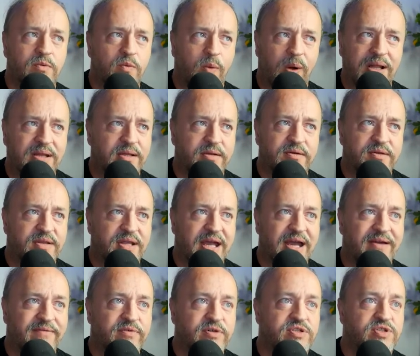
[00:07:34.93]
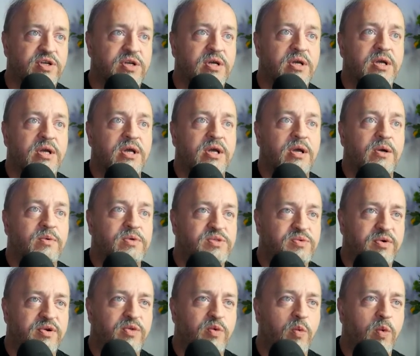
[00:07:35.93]
well under the average, was
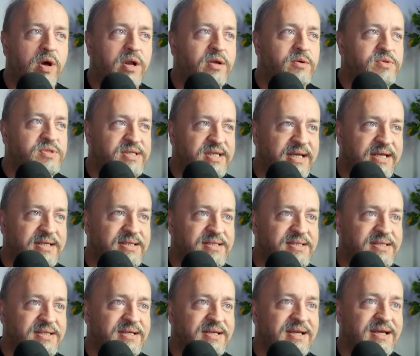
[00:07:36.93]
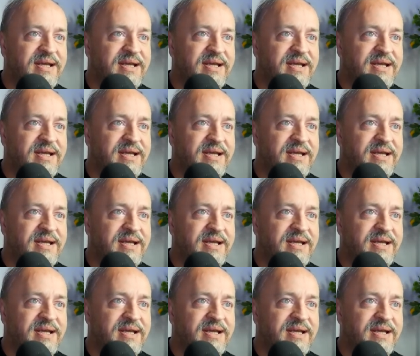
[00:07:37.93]
worth one oh six,